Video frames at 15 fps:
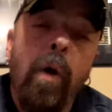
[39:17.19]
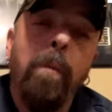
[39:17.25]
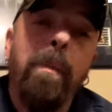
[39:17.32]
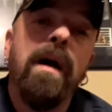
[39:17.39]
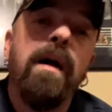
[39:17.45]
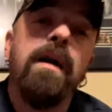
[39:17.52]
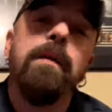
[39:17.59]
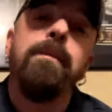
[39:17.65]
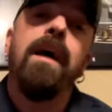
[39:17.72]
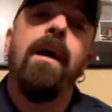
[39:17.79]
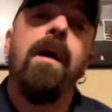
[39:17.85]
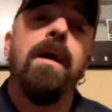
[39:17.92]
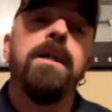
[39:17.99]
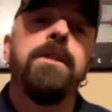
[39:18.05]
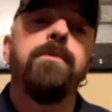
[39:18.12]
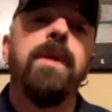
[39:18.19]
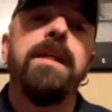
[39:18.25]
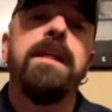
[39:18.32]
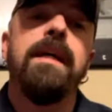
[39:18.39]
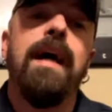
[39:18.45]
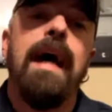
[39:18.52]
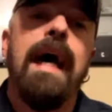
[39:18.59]
Barry, to be honest
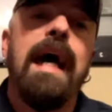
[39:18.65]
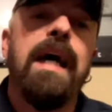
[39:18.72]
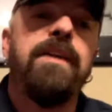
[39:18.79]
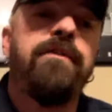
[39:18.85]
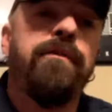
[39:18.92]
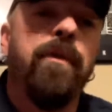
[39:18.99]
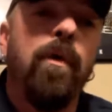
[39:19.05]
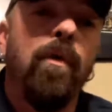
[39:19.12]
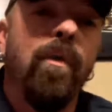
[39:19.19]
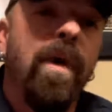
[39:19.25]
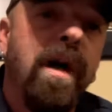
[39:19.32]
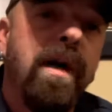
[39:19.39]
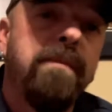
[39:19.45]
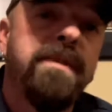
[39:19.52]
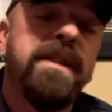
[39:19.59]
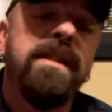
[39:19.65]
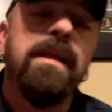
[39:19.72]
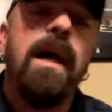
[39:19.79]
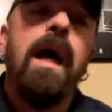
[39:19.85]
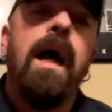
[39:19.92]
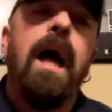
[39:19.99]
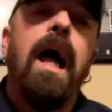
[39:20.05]
with you, as for rubs,
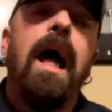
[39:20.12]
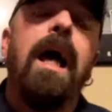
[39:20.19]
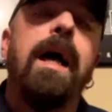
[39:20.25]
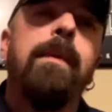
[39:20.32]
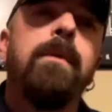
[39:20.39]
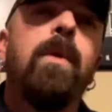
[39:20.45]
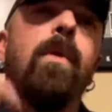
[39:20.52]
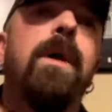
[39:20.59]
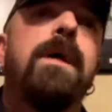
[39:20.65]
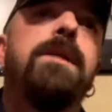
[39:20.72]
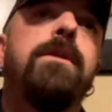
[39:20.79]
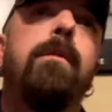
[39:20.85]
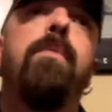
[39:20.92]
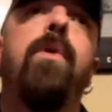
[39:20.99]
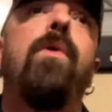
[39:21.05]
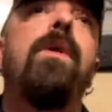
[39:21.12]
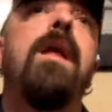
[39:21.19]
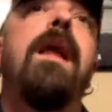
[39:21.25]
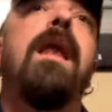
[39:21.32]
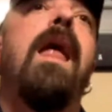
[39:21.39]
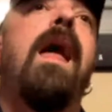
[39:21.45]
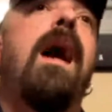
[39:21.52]
I'm going to pull
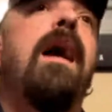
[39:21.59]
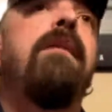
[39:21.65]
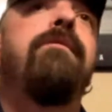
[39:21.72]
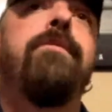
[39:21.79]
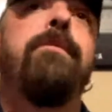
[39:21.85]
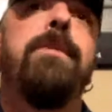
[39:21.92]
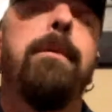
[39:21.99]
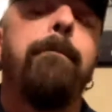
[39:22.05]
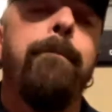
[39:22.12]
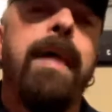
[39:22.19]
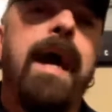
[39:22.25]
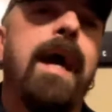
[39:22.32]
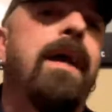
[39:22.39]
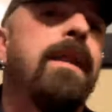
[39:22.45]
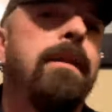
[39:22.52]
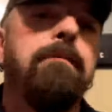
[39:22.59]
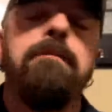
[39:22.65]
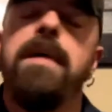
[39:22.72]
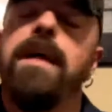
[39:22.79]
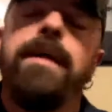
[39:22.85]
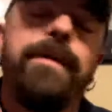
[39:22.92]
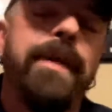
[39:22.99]
a line from the man, the
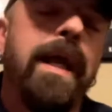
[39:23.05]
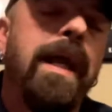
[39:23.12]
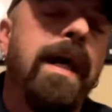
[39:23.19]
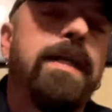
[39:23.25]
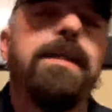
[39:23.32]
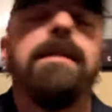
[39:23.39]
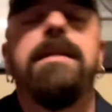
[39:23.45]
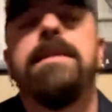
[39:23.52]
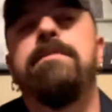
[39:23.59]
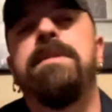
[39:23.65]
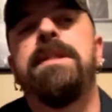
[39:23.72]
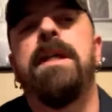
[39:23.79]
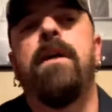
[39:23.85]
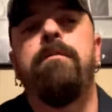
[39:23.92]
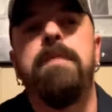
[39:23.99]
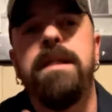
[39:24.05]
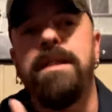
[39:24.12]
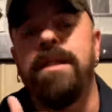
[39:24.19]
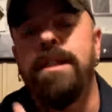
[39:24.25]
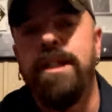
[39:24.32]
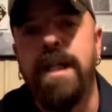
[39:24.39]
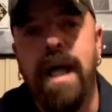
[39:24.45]
myth, the legend himself,
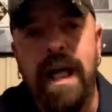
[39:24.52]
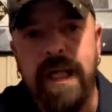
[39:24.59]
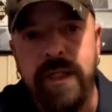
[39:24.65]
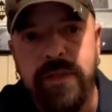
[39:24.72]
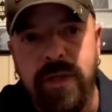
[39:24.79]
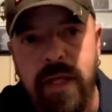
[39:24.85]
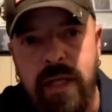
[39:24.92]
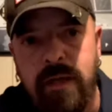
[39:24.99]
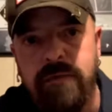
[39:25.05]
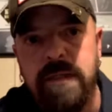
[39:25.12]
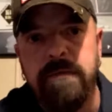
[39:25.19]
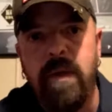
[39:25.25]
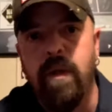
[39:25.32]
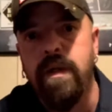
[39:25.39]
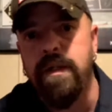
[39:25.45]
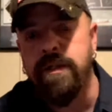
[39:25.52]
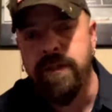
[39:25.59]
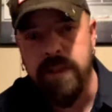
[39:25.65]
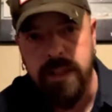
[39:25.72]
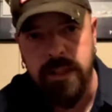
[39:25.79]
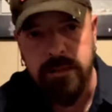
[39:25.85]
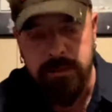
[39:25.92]
Mr. Johnny Trigg of Smoking
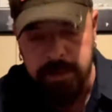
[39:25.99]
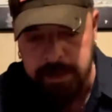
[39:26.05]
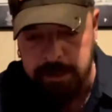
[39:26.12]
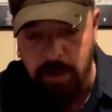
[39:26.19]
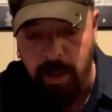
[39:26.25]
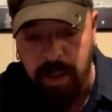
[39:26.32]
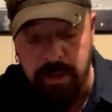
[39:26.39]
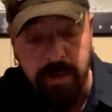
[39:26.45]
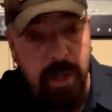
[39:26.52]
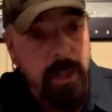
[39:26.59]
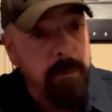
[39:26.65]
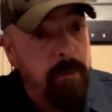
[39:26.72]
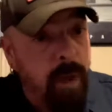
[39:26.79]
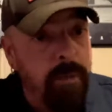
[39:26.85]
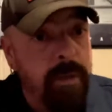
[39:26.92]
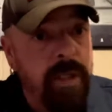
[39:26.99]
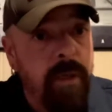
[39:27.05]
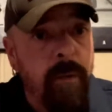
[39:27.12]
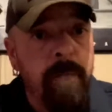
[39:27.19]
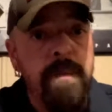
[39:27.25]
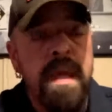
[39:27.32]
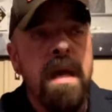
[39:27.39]
Triggers Barbecue.